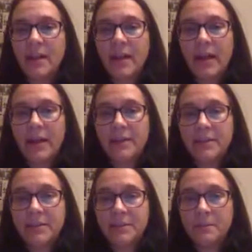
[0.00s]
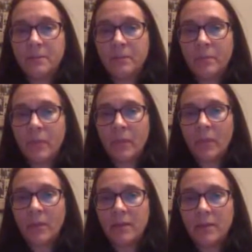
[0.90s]
And
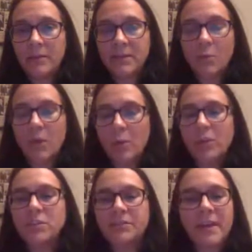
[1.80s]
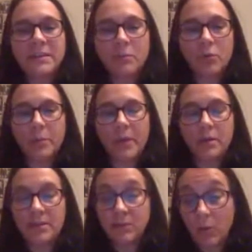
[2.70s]
so we use Facebook
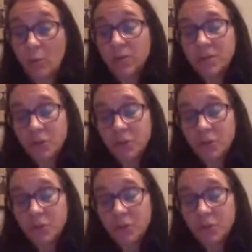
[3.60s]
because we wanted